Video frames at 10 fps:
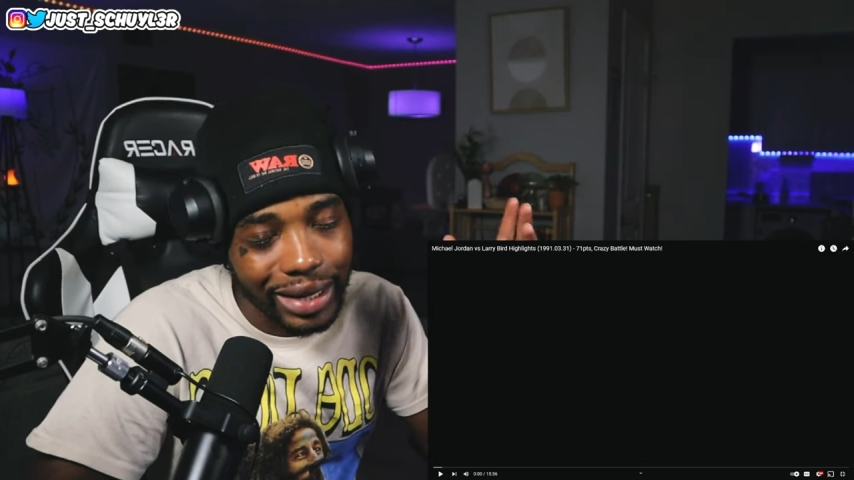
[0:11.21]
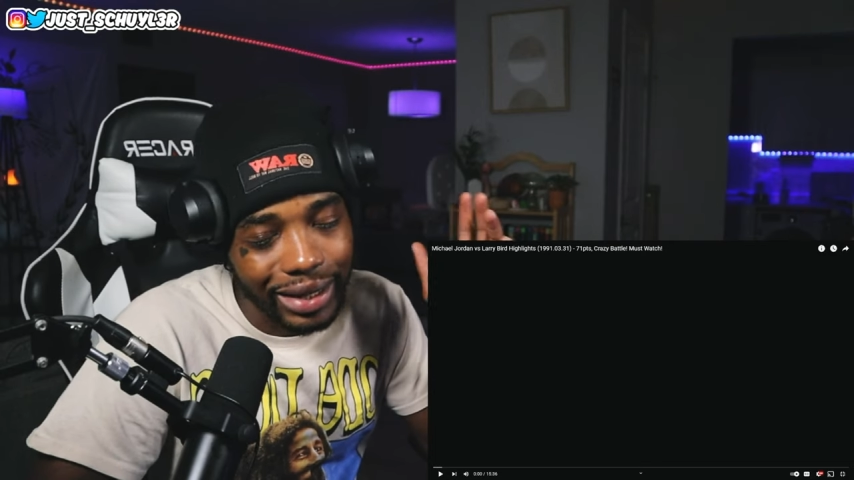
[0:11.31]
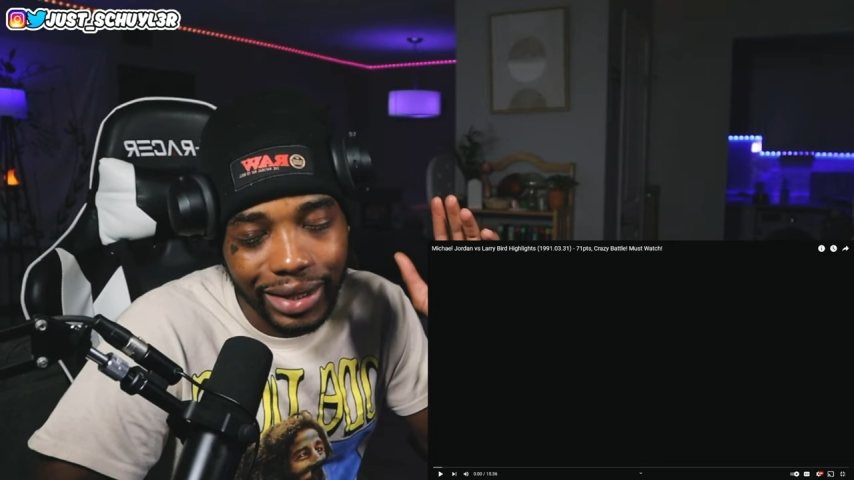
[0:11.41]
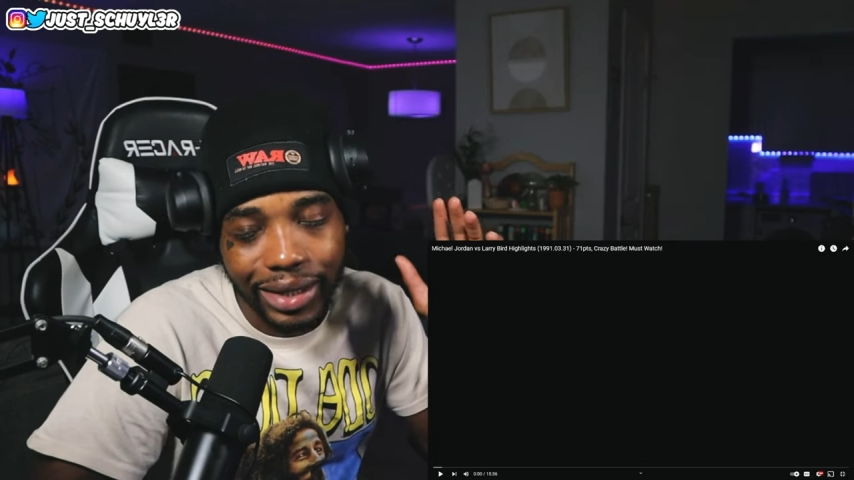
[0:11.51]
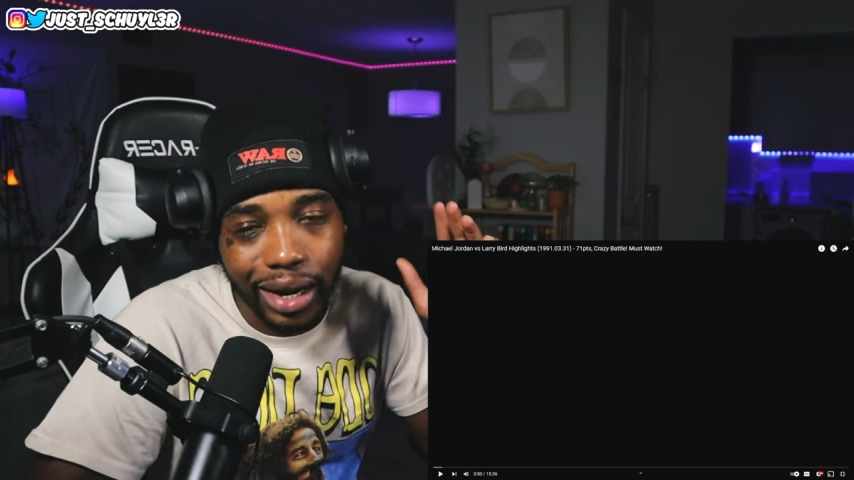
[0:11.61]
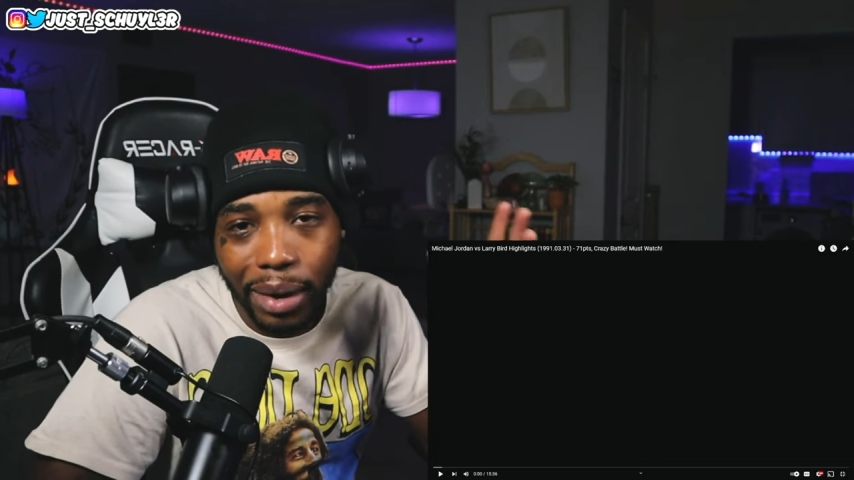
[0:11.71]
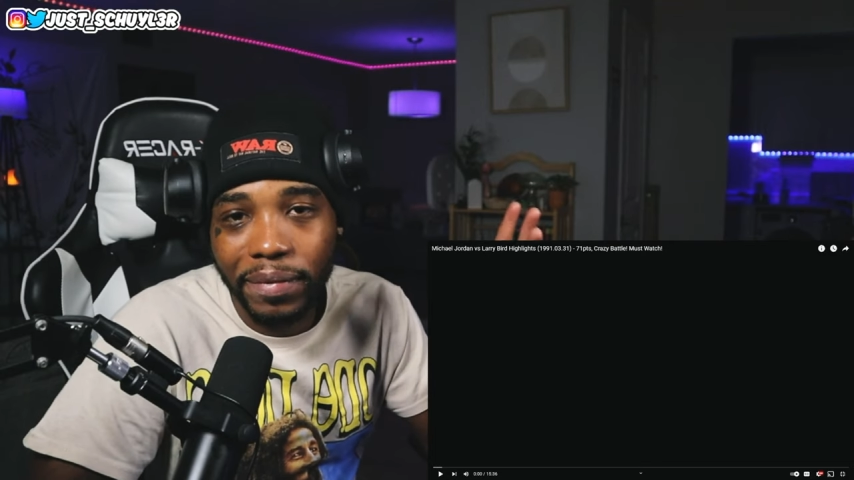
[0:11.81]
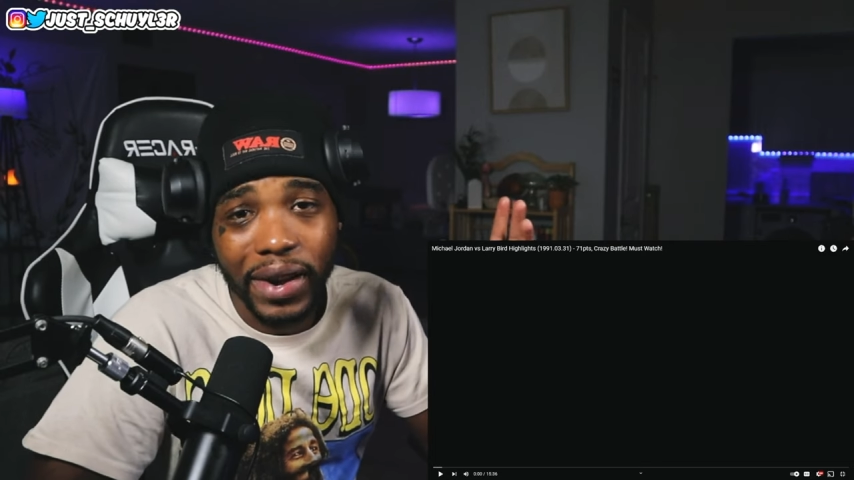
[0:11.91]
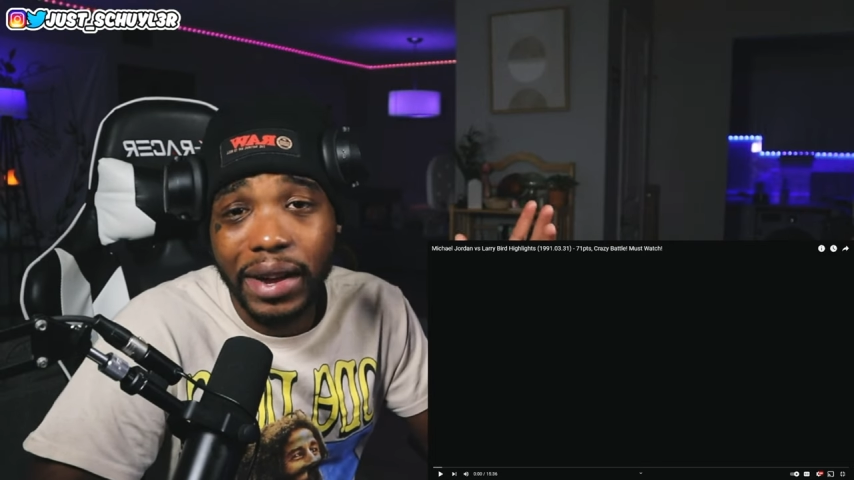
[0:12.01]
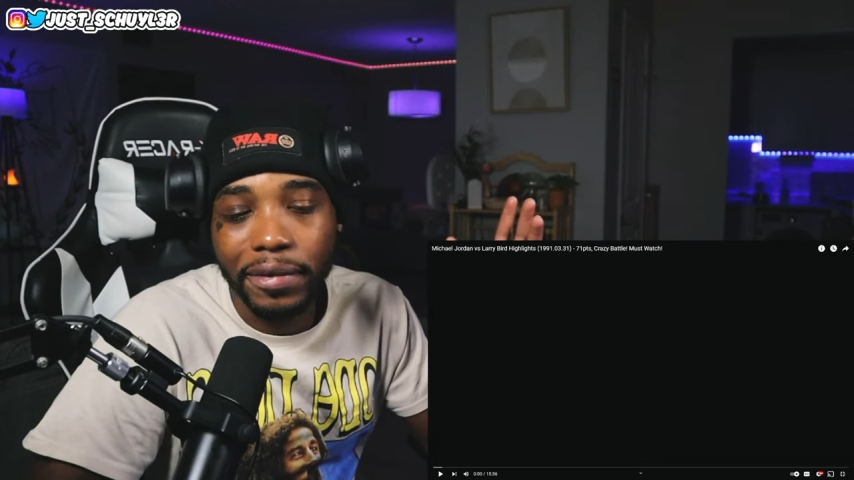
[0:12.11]
he's top
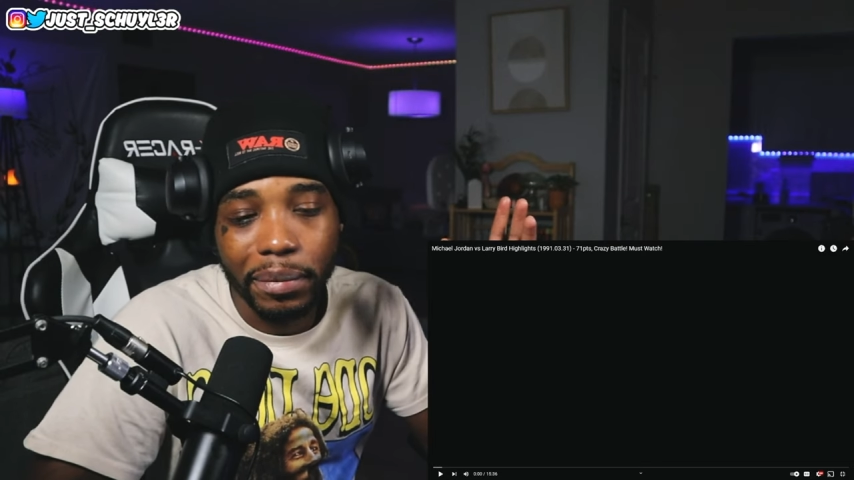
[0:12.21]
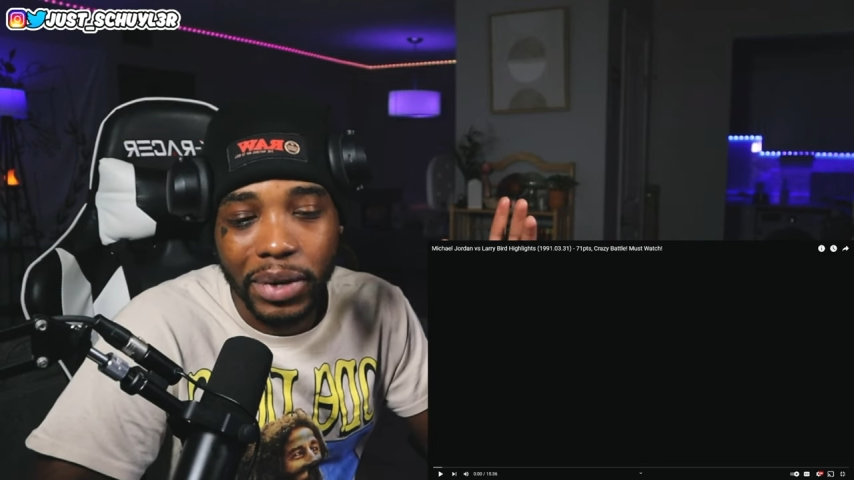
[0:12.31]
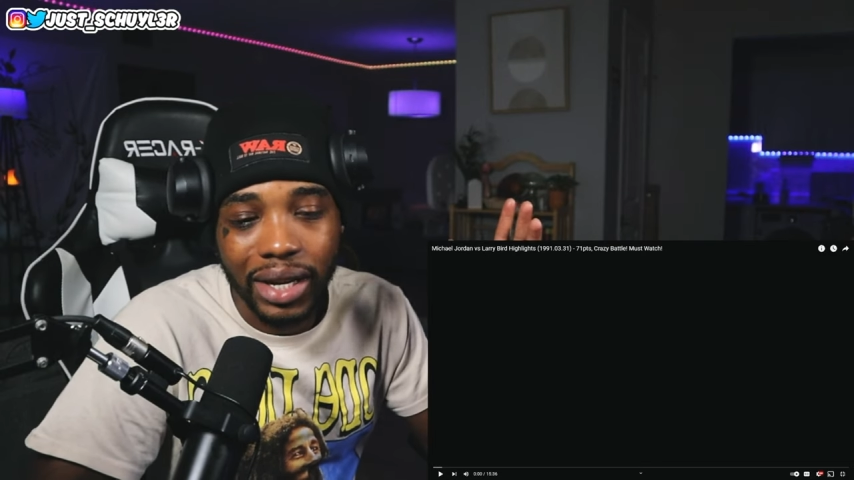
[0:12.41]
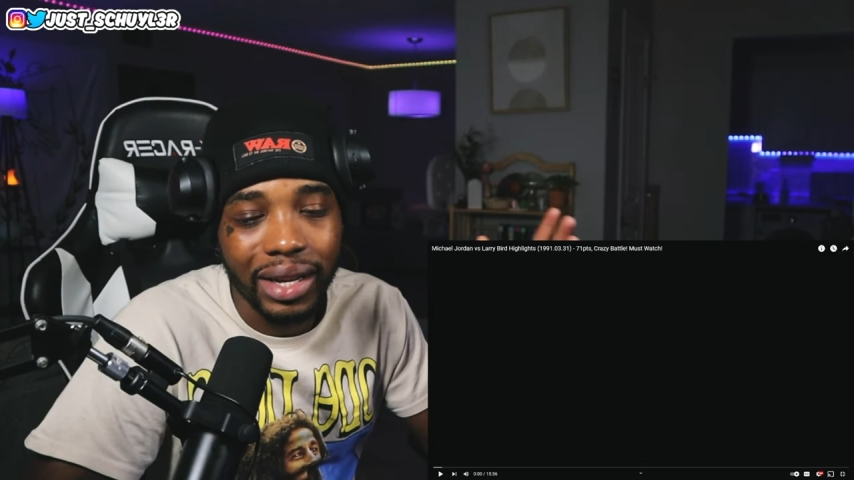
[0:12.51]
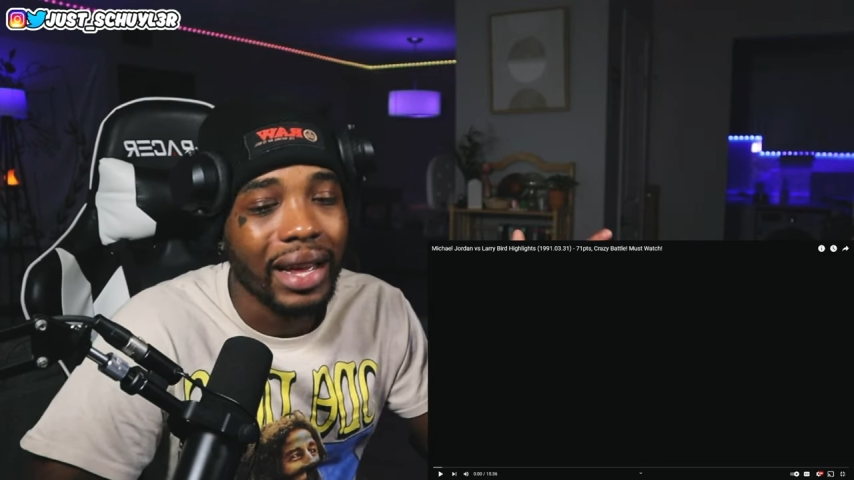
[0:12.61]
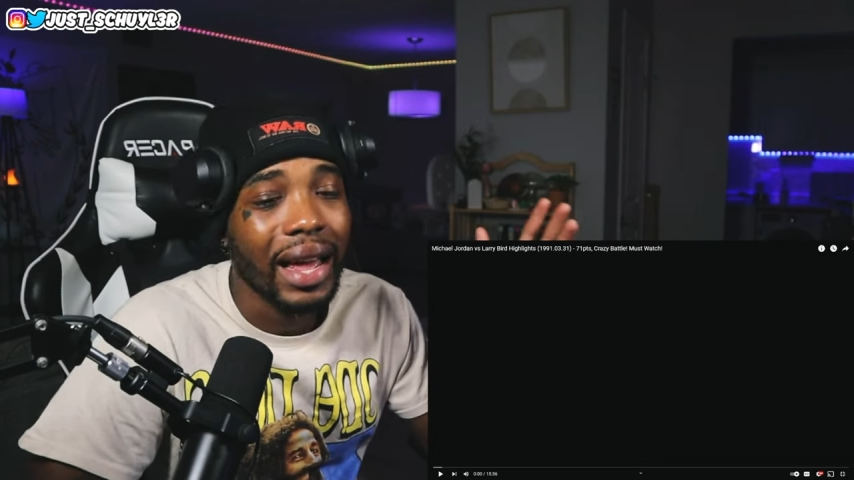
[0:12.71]
five for me,